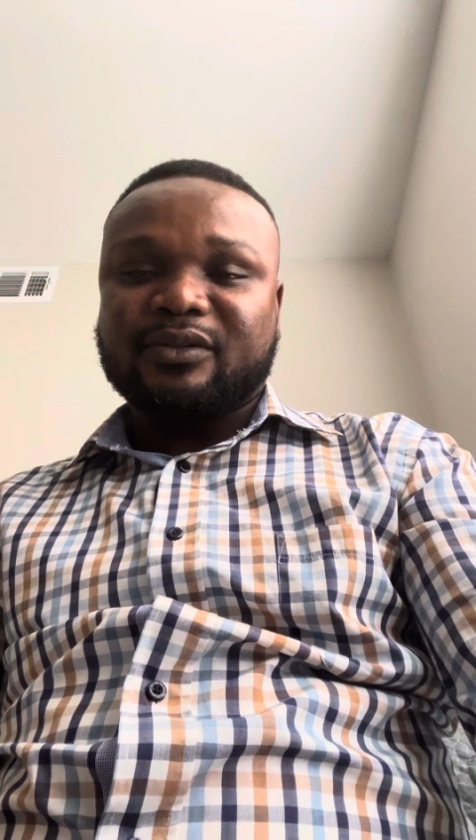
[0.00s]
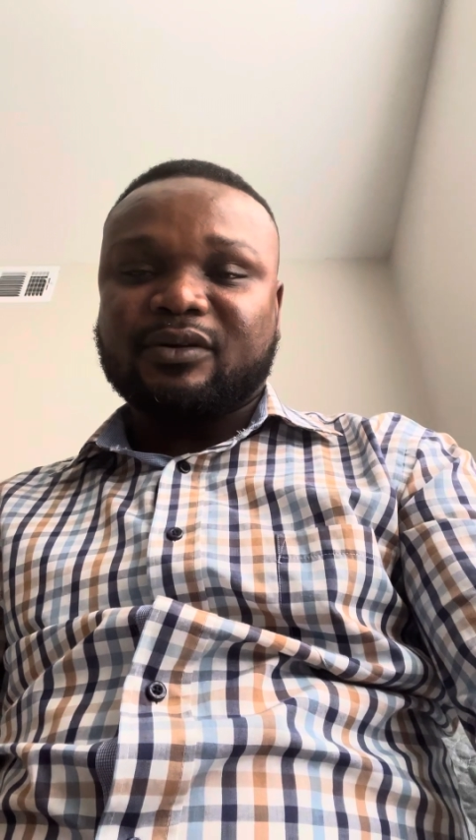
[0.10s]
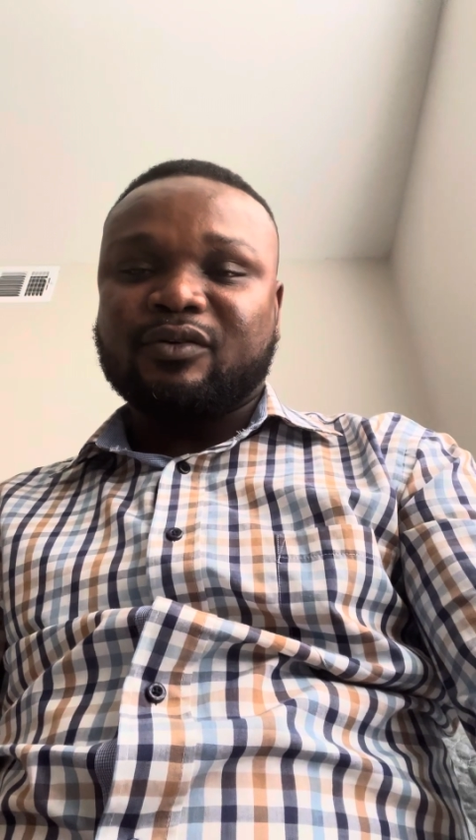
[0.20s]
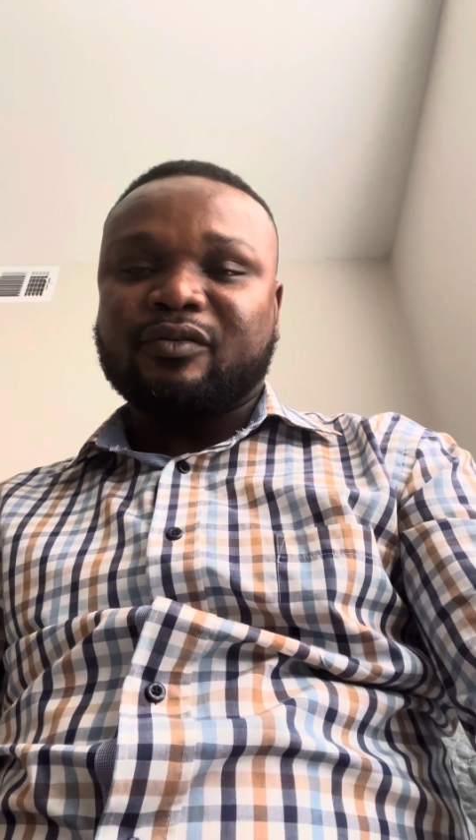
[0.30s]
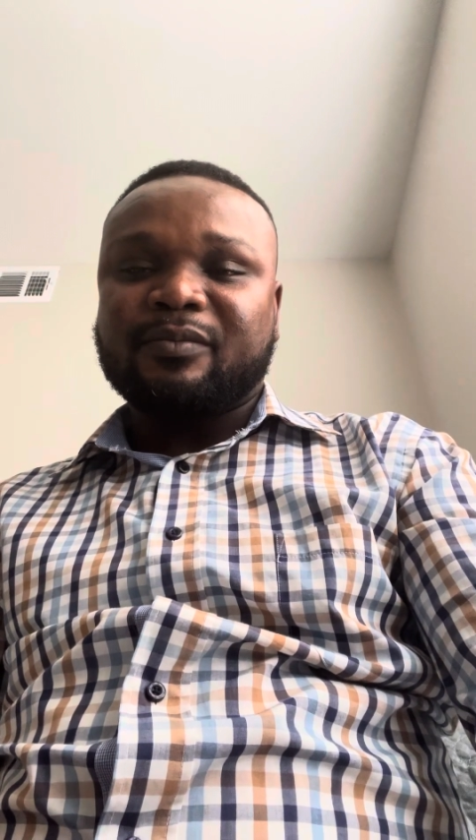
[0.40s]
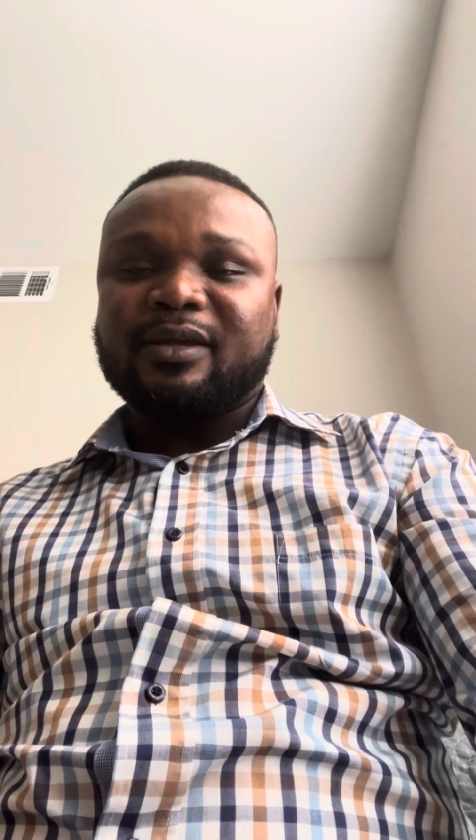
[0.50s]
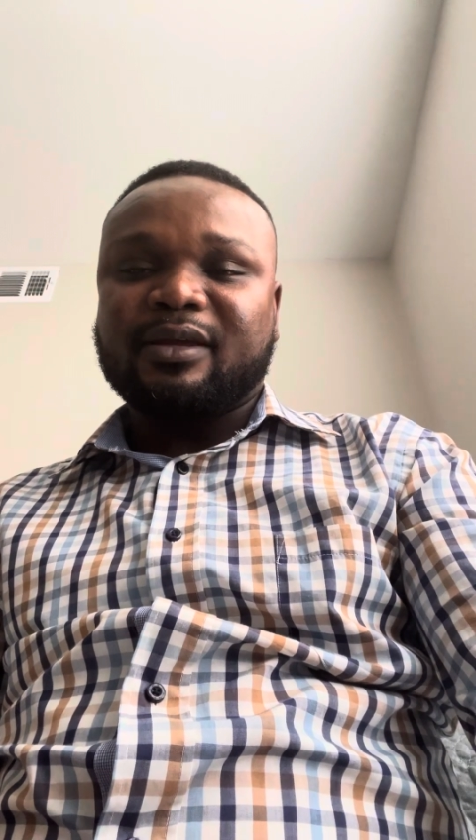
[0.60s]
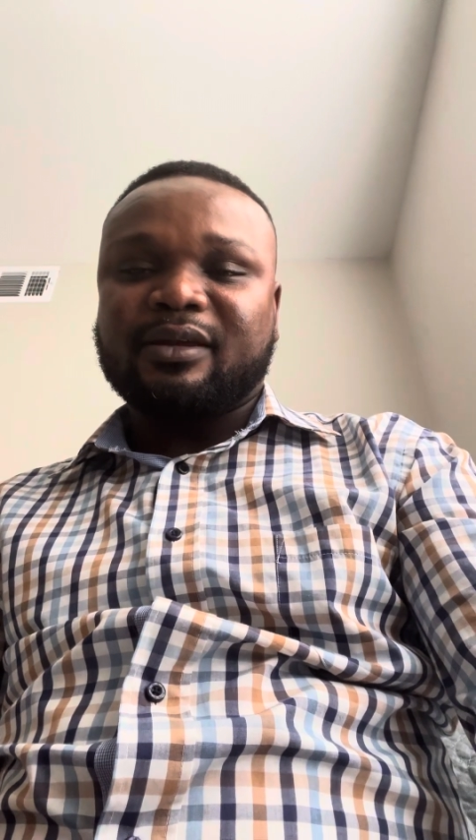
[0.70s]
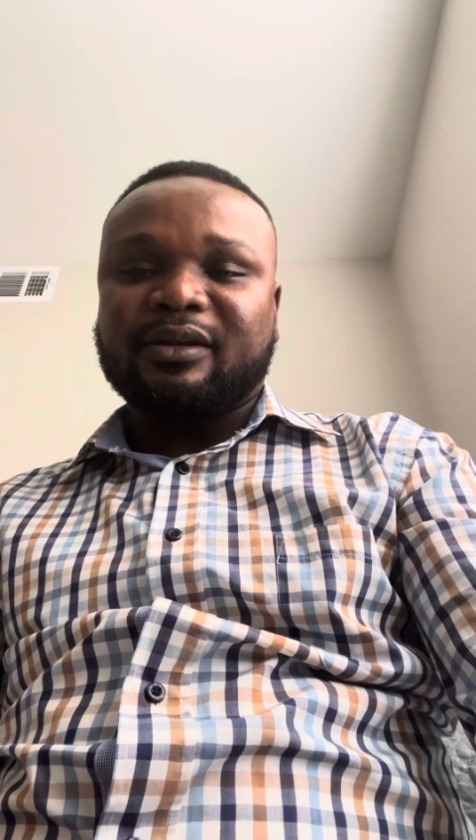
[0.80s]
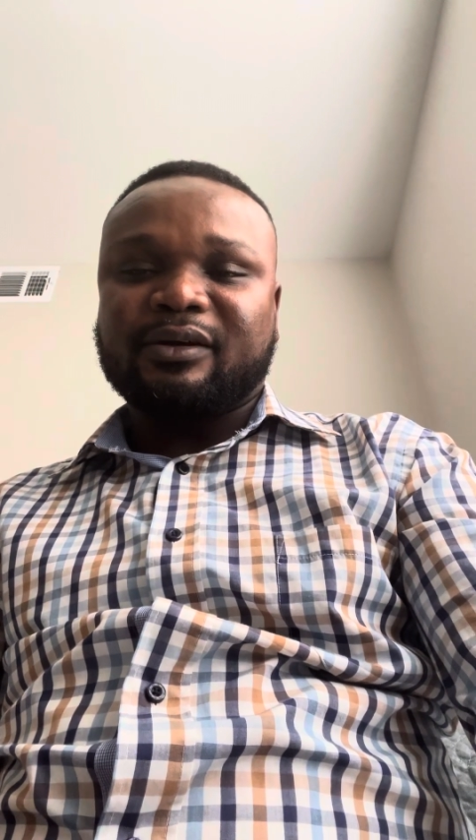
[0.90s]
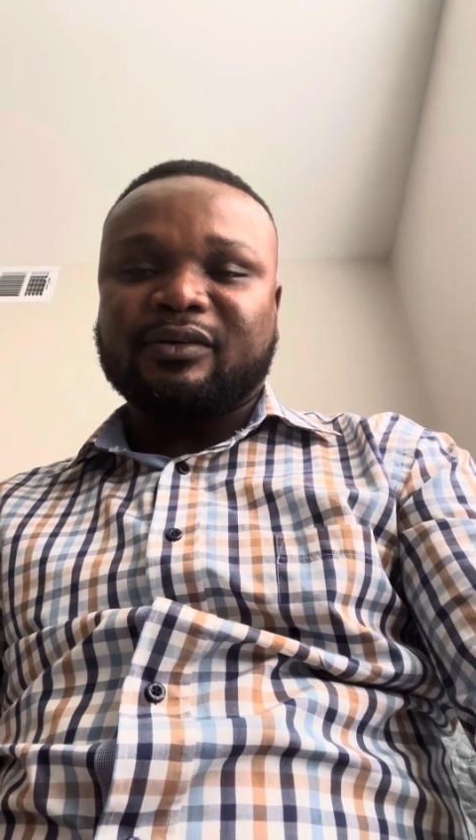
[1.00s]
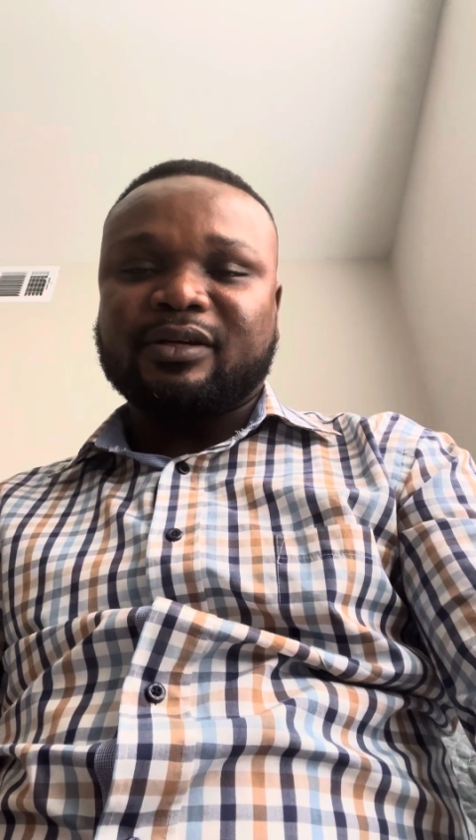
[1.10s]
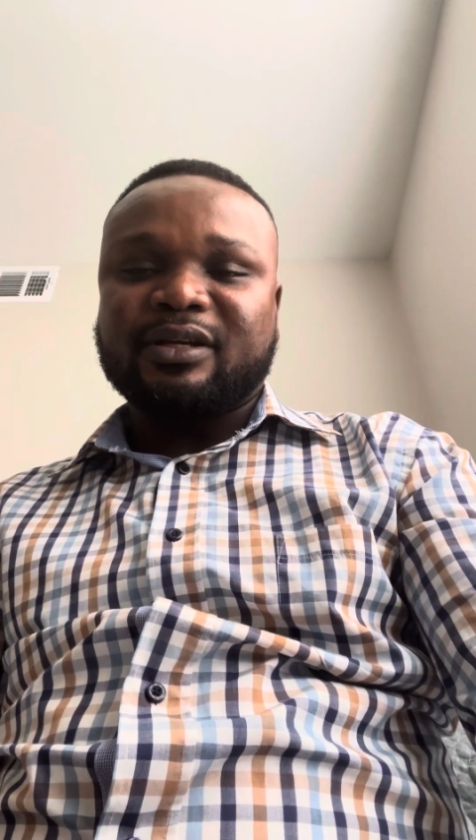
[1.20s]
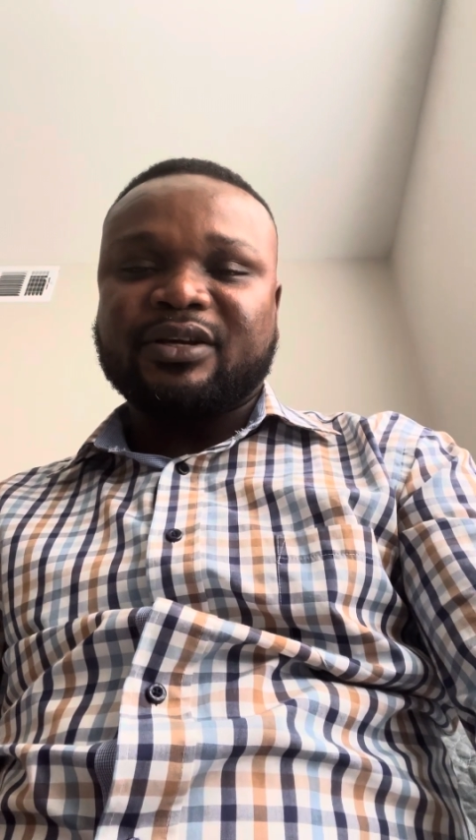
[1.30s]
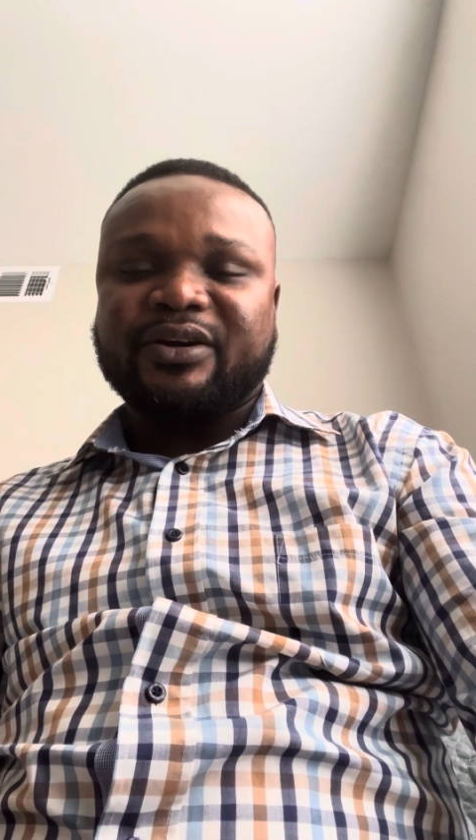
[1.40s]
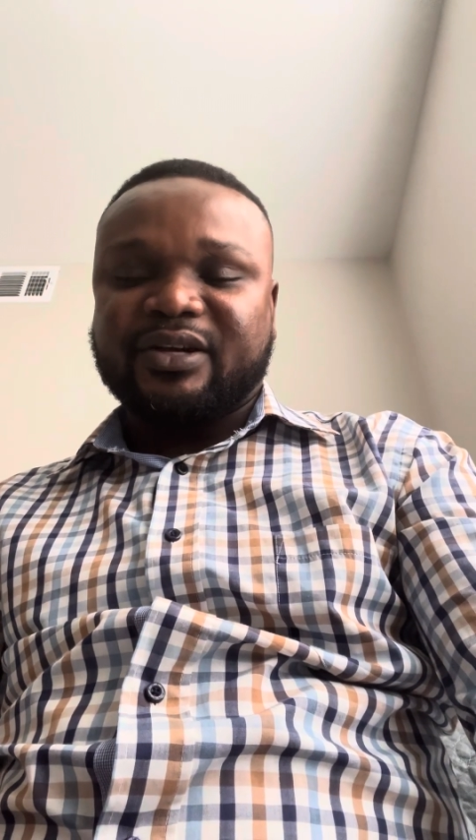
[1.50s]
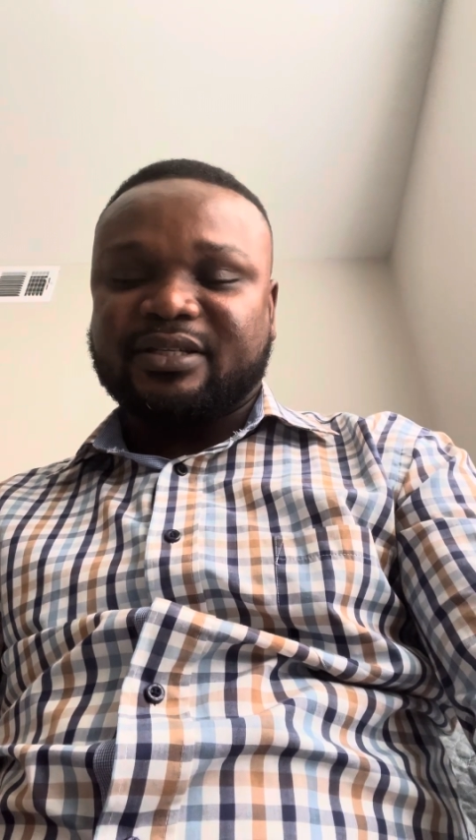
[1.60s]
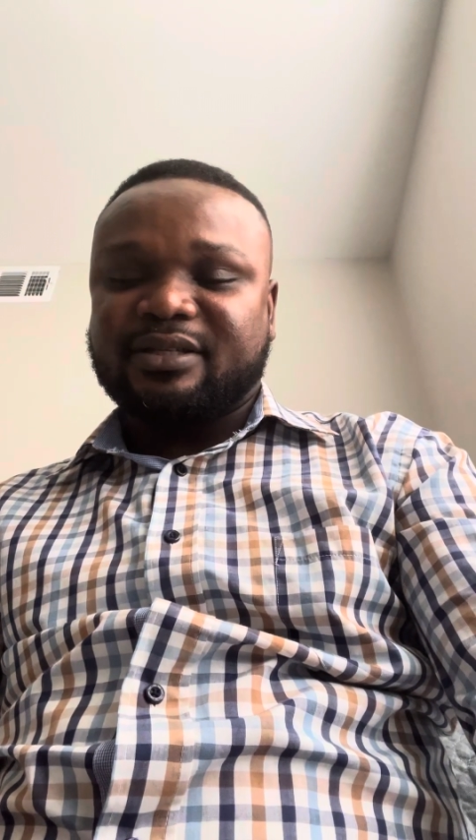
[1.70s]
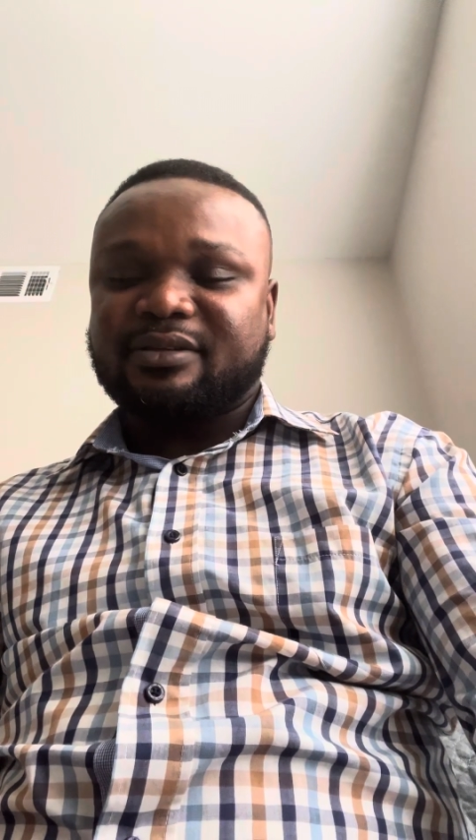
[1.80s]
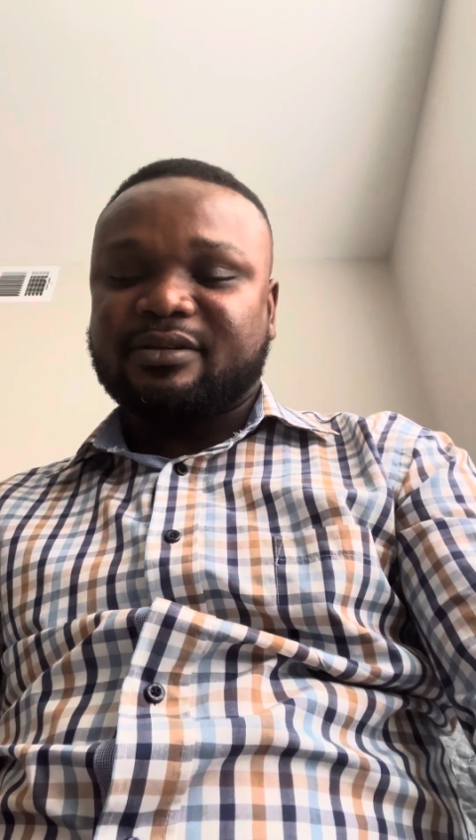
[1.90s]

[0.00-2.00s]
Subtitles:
or will be on a decrease.